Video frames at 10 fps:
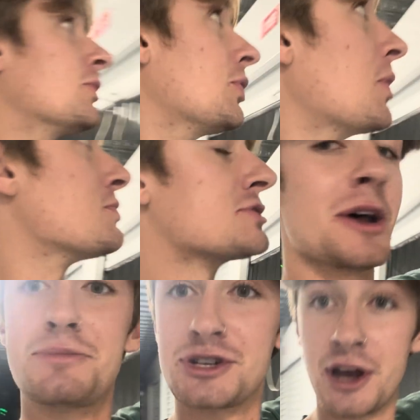close
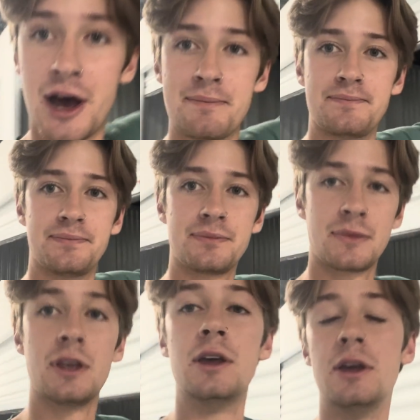up shop,
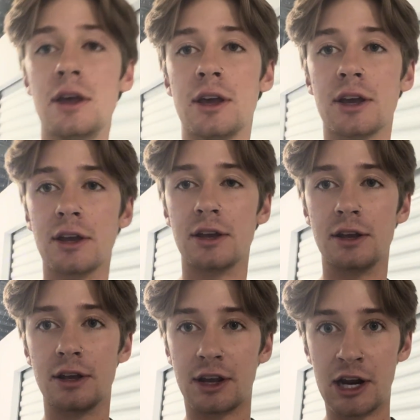
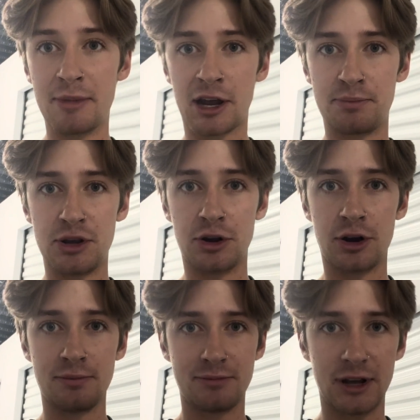get on my
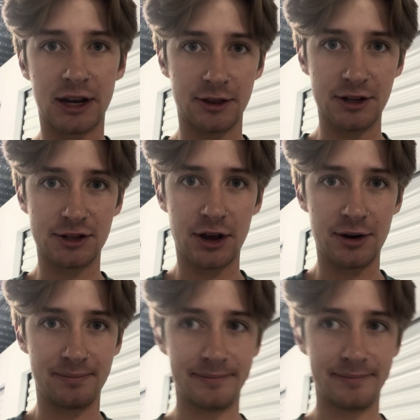computer, and get this done.